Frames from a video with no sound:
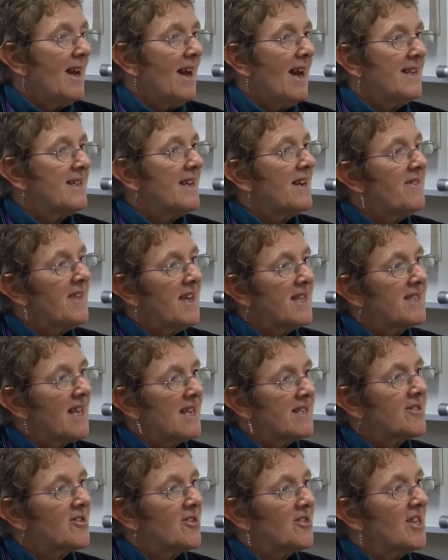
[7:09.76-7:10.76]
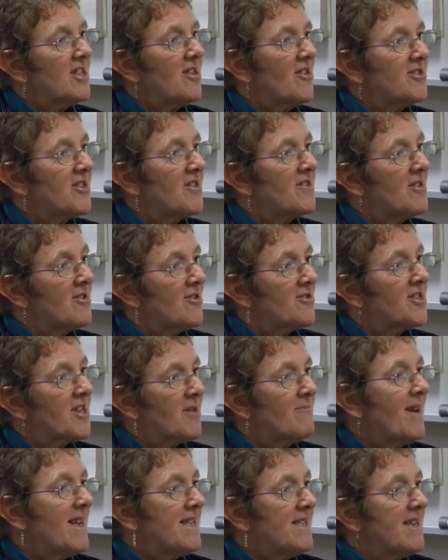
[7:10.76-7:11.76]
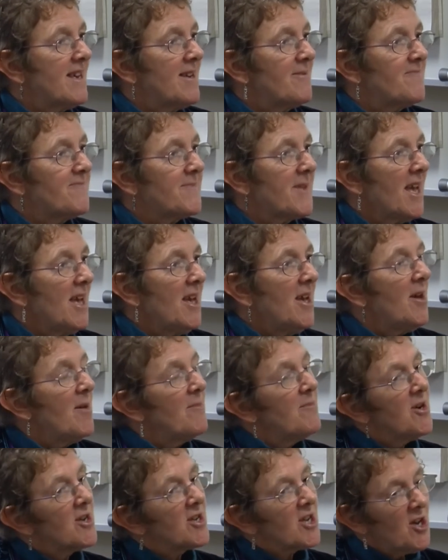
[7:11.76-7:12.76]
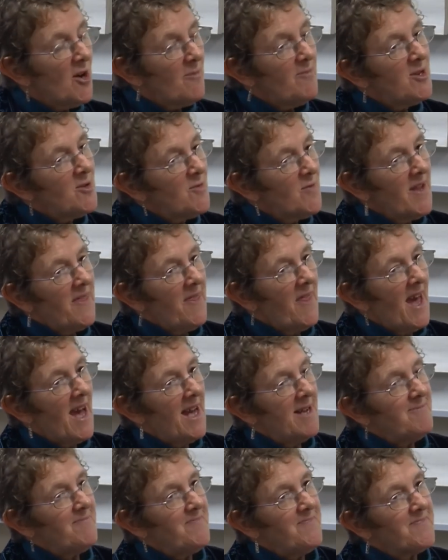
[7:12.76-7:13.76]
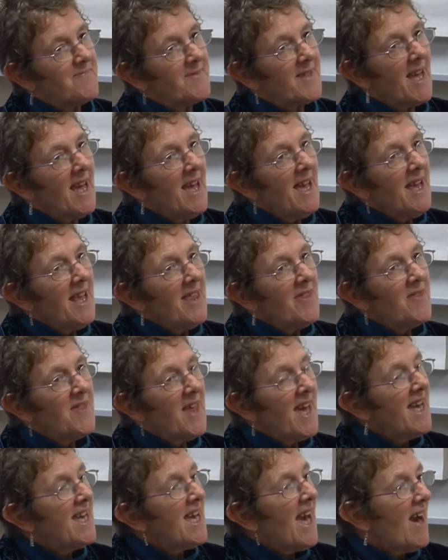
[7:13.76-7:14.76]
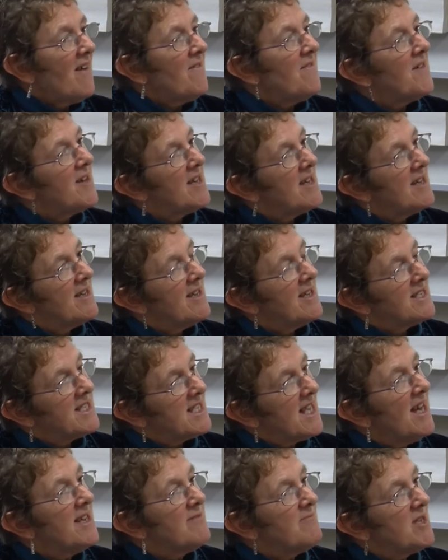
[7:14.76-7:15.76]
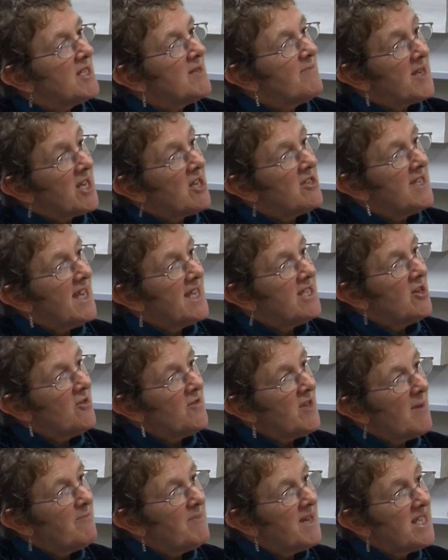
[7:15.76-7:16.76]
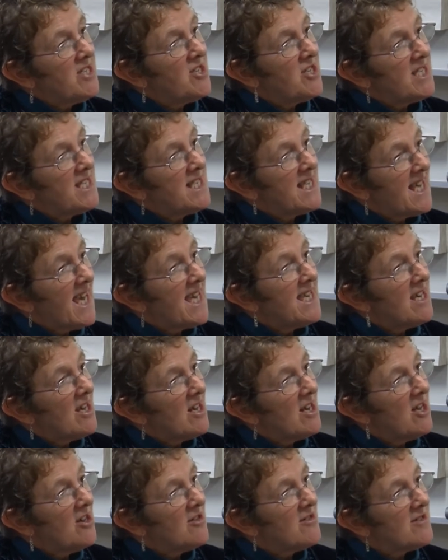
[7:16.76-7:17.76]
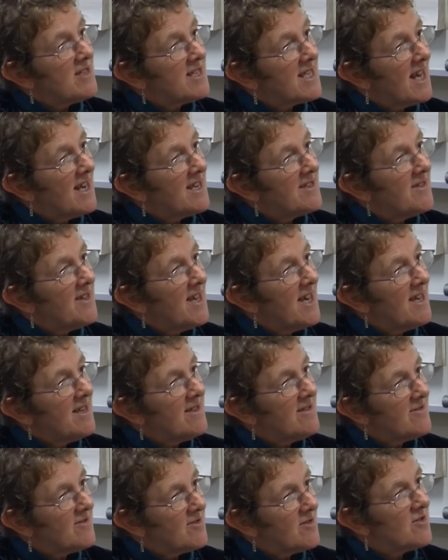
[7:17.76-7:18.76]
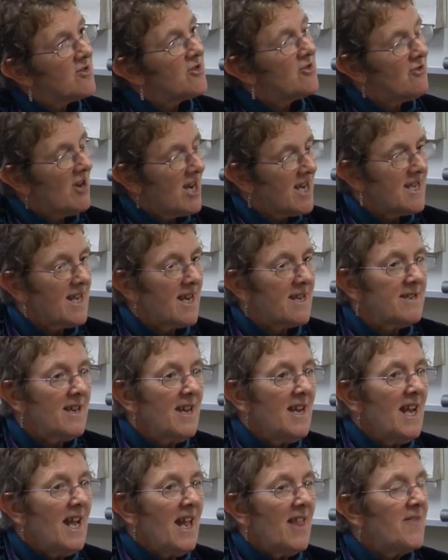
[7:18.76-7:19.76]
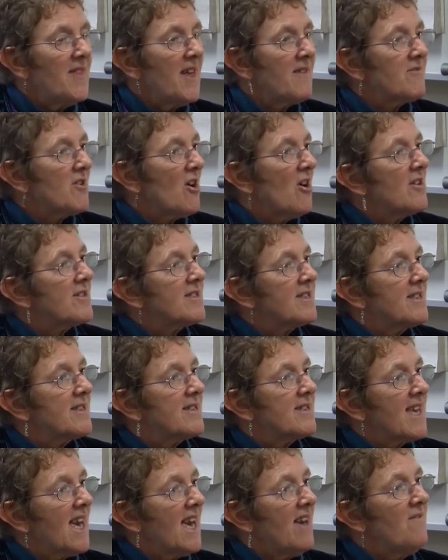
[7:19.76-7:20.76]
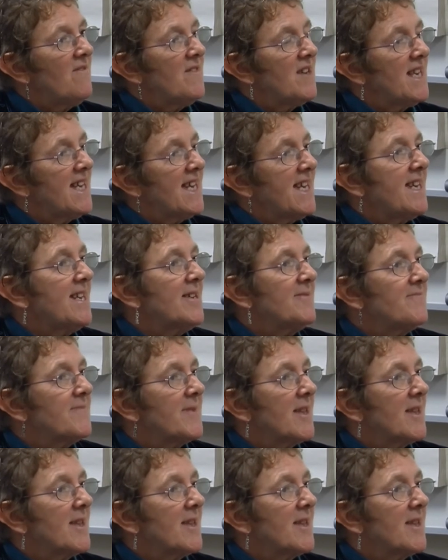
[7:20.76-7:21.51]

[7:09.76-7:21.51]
And I think that's got a lot to commend it. But coupled with that, they have assignments, because they do their PGCE alongside their training. They've got carefully